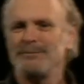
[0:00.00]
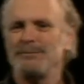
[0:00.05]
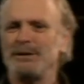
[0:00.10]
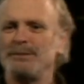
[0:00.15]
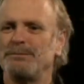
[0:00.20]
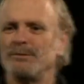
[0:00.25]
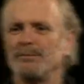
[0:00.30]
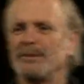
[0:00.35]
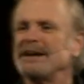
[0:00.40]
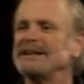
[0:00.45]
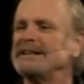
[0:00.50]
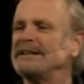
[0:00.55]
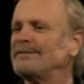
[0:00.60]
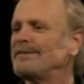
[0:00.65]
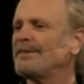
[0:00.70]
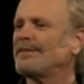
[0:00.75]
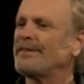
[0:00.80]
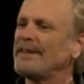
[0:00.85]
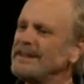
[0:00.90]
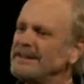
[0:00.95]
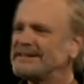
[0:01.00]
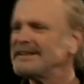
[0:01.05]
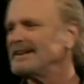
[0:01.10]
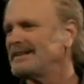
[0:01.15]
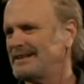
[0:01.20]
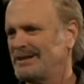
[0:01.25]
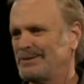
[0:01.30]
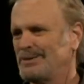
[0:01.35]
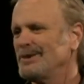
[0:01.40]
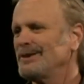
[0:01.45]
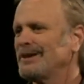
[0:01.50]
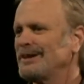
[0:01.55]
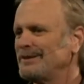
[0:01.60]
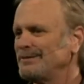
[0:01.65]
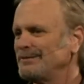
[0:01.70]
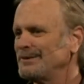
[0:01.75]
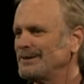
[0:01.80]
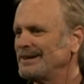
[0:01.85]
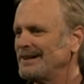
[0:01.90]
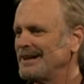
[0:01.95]
People might even think that they're
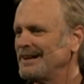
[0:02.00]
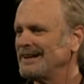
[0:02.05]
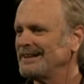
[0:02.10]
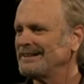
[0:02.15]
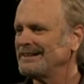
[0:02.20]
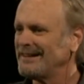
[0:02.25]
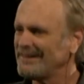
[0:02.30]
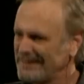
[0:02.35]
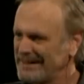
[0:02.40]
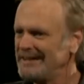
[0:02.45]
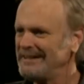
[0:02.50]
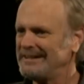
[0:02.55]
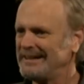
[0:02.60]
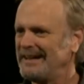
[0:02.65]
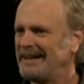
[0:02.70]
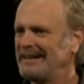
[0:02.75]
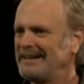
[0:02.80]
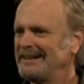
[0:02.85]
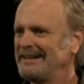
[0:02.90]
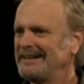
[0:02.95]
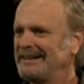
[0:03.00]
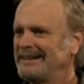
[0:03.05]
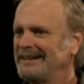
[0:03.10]
working for God. They think that.